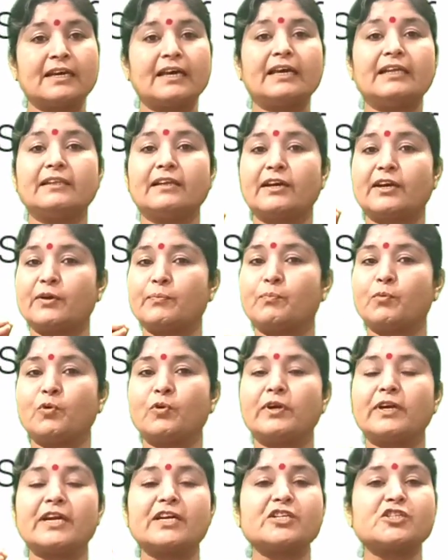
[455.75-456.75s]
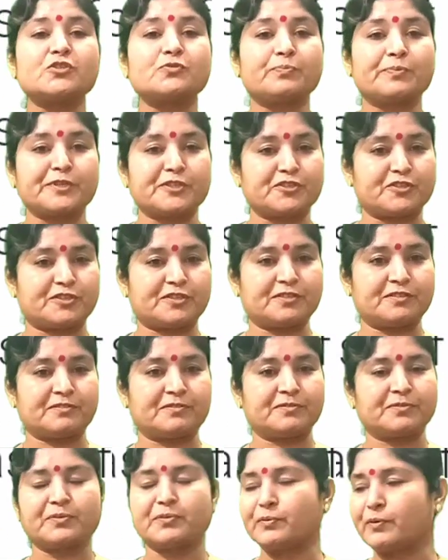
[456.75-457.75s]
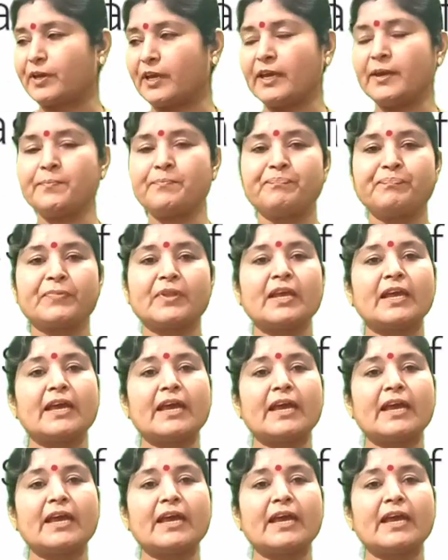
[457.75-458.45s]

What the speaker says: in the reported speech. Okay.